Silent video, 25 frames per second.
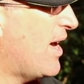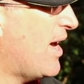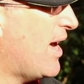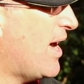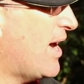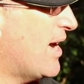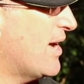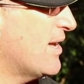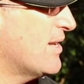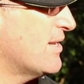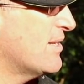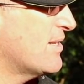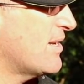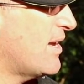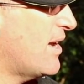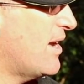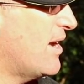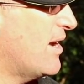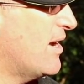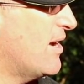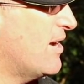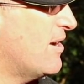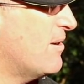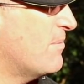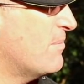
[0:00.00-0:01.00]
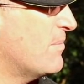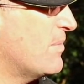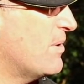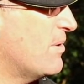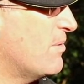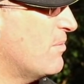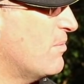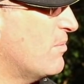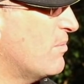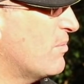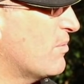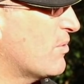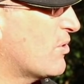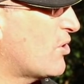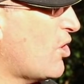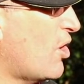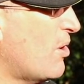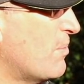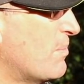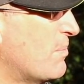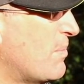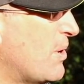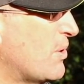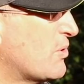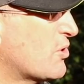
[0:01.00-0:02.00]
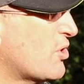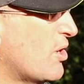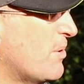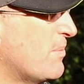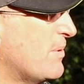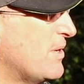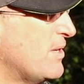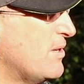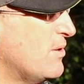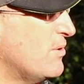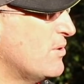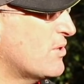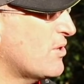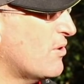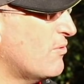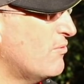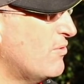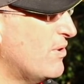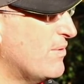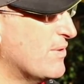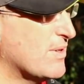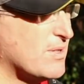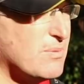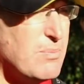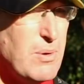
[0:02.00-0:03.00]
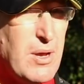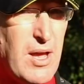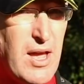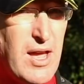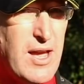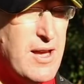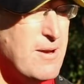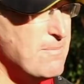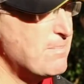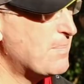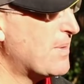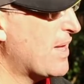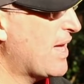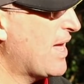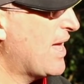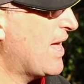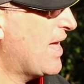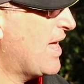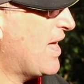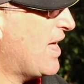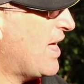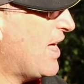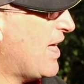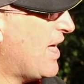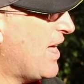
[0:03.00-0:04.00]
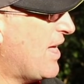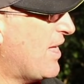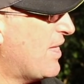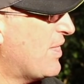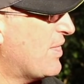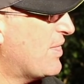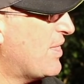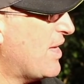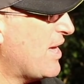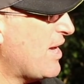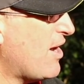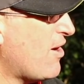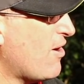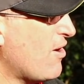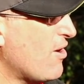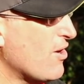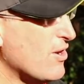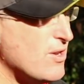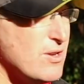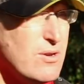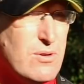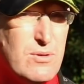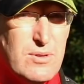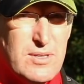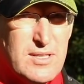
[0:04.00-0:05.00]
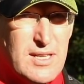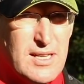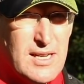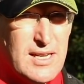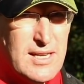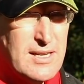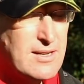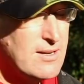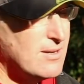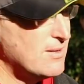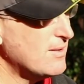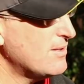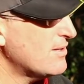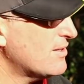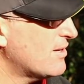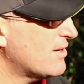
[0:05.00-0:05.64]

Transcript: and most commonly used on rivers. But they are used in England,